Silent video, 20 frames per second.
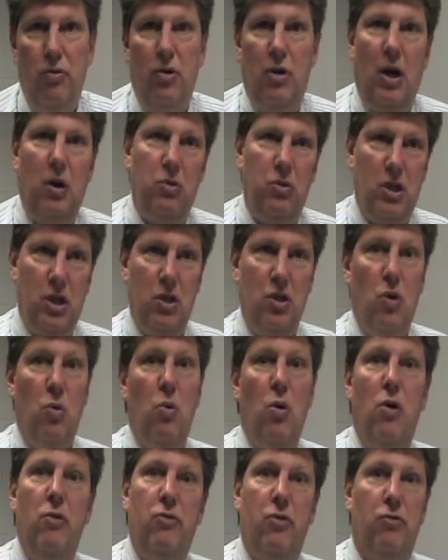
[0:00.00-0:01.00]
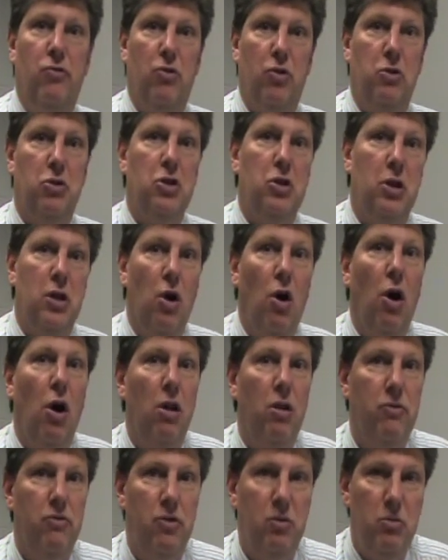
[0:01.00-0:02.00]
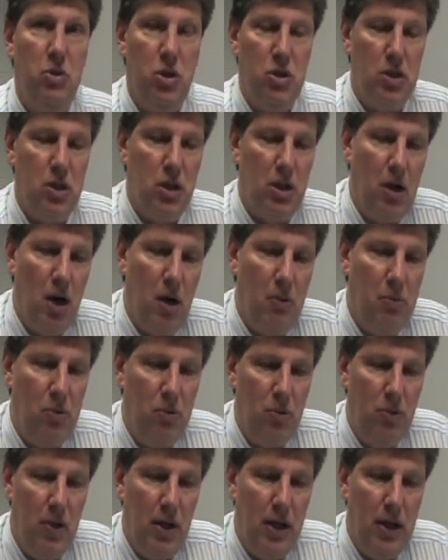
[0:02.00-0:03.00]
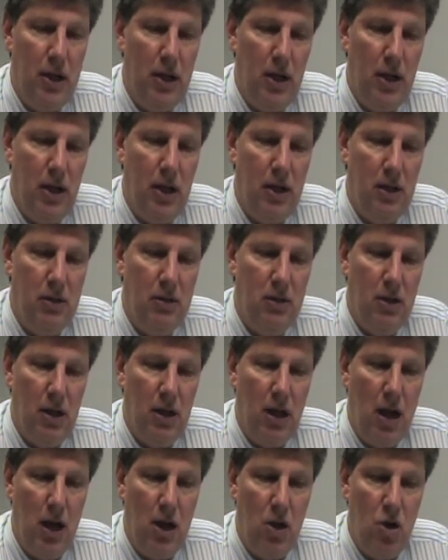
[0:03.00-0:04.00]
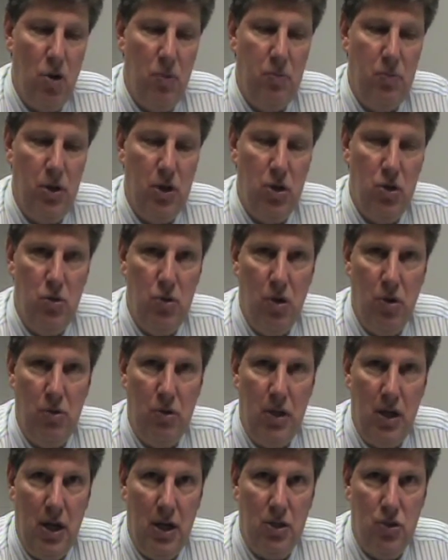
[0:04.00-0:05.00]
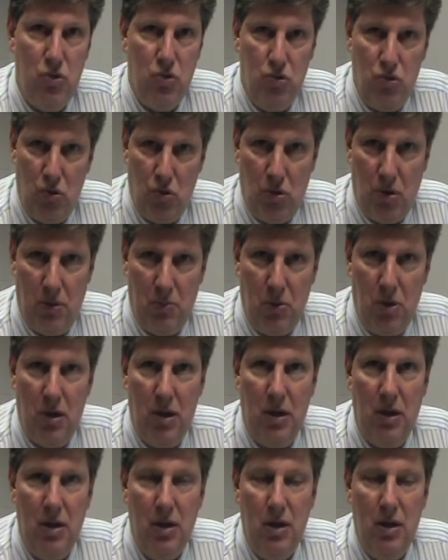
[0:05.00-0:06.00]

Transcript: and I did go over virtually all of them, just a couple that I hope that you know the answers, or I'm going to